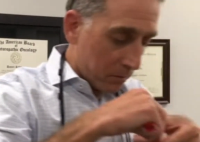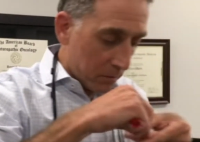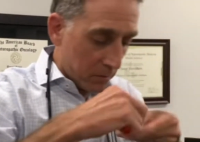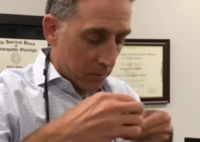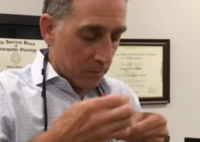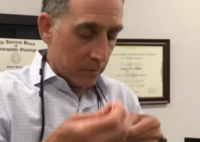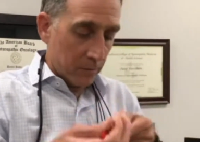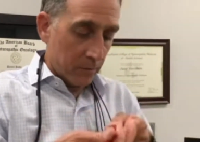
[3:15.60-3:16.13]

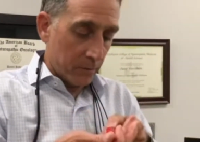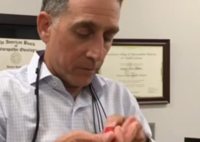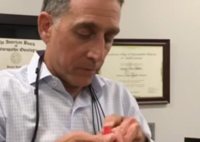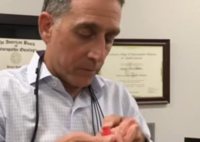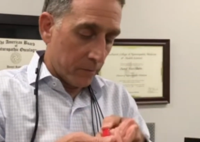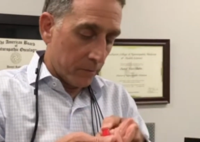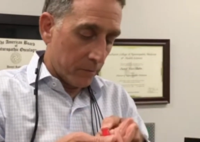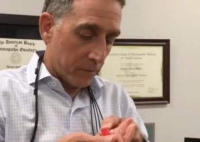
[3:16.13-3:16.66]

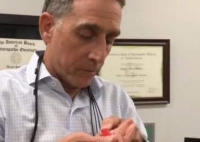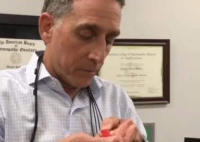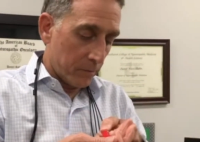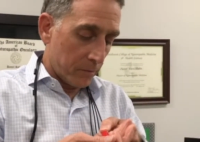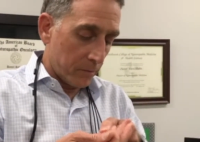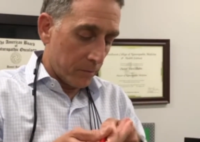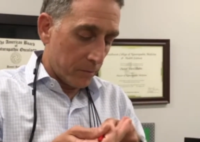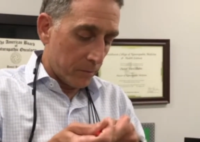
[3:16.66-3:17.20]

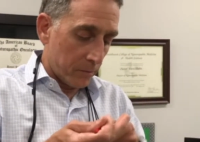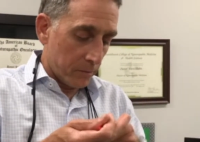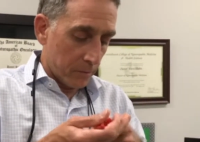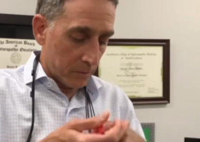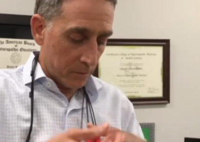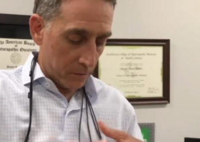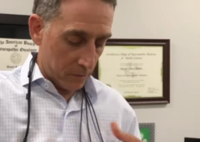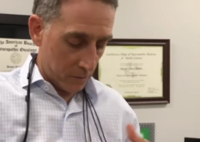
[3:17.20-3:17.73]

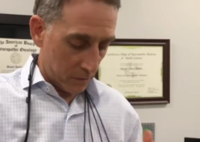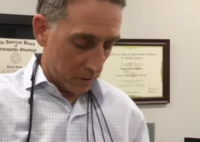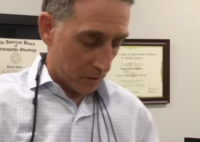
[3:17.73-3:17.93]
[no speech]